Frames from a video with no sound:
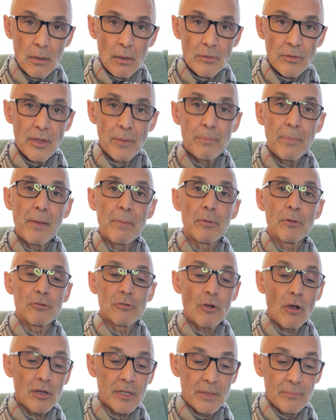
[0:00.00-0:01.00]
that people are
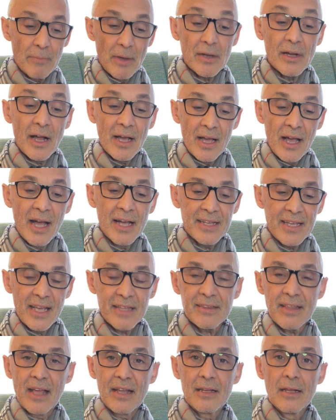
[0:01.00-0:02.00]
talking about. I get
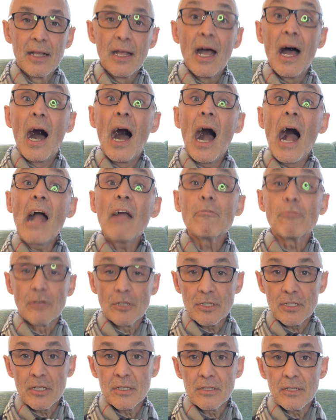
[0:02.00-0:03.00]
that.
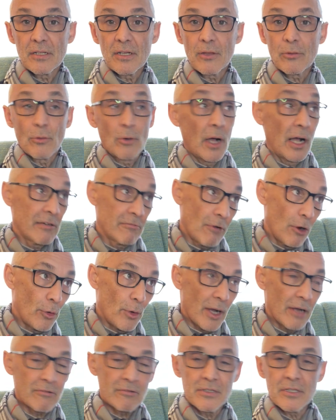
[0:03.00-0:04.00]
Iris is another. I grow
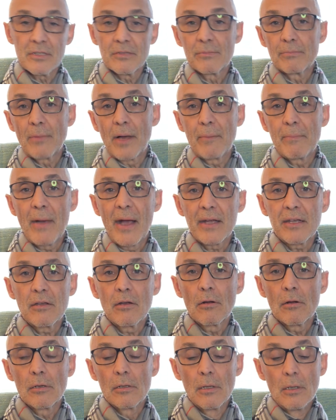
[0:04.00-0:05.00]
irises in my
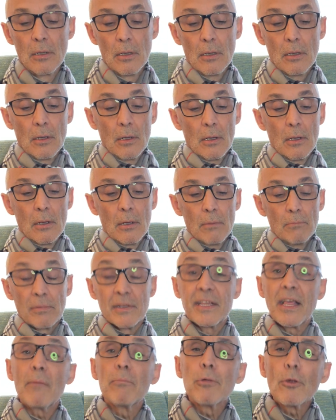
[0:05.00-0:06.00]
backyard, but
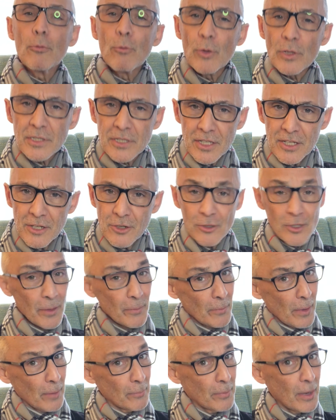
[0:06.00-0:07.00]
they bloom once a year, and
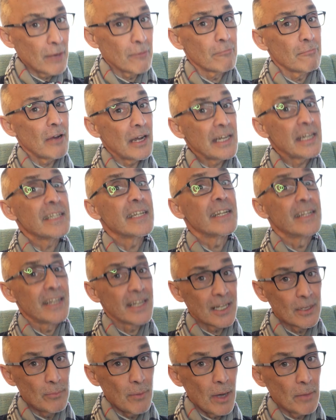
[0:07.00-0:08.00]
I'm about ready to dig
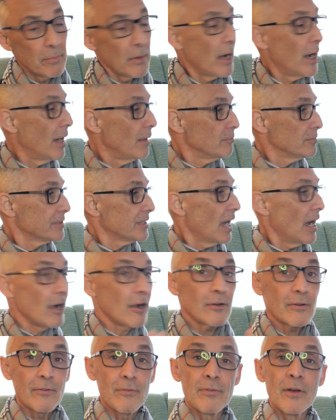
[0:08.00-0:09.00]
them up. I'm
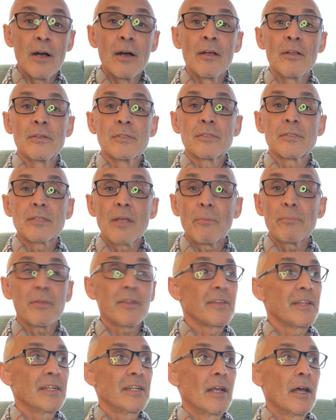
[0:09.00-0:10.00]
tired of
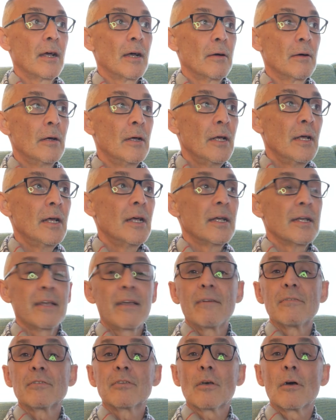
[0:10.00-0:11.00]
something that
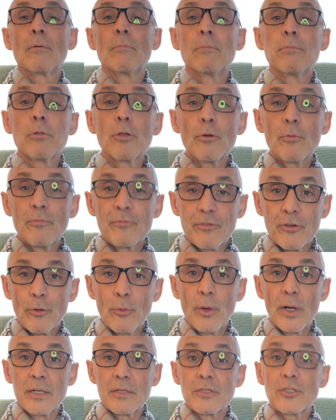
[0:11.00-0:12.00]
gives a bloom
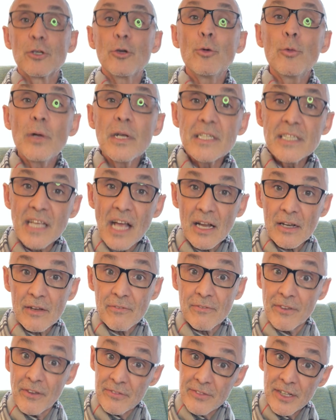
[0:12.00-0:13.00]
for 2 weeks out of
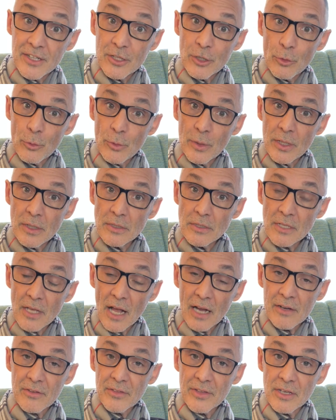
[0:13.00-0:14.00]
52 weeks
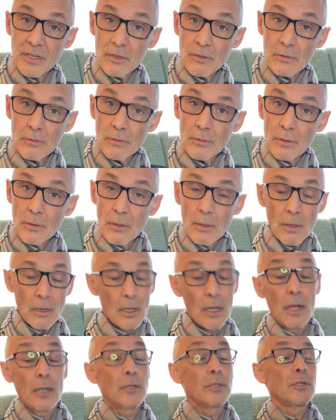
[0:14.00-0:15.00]
out of the year?
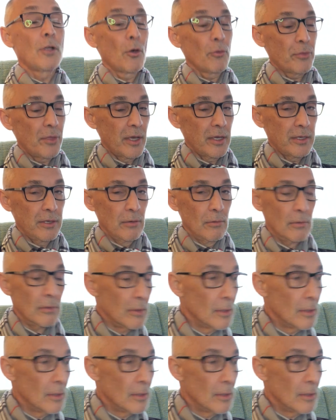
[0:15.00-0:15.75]
No, thank you.